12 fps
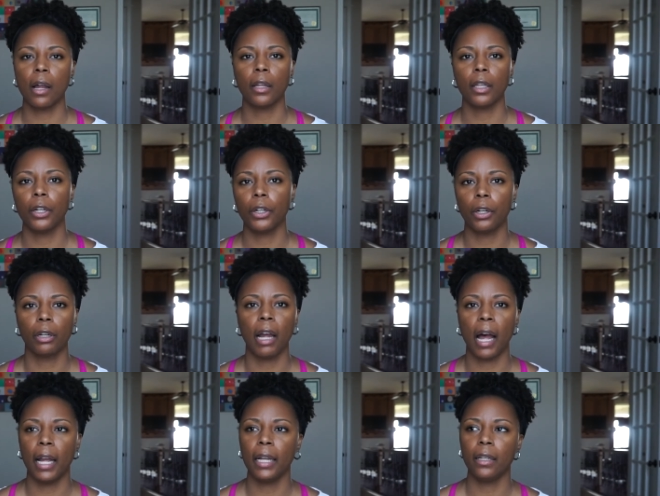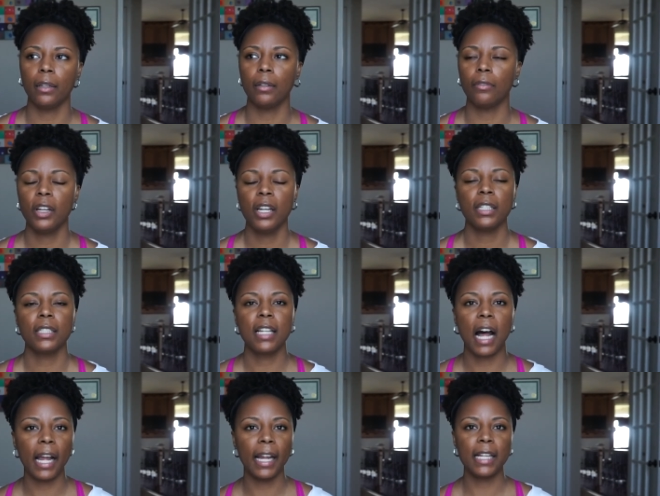other kind of
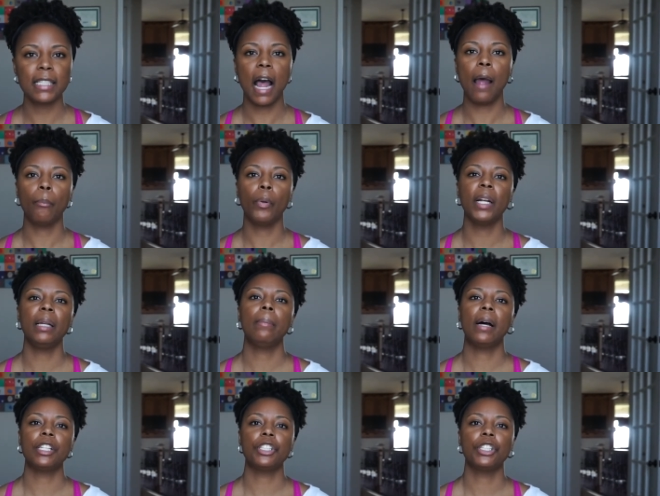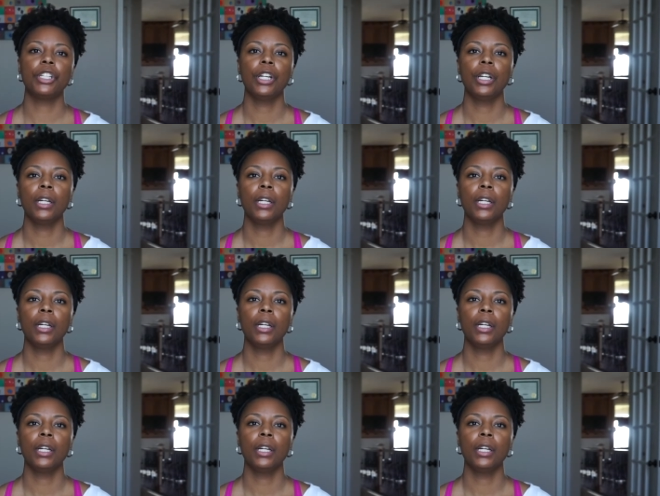diets. I'm pretty much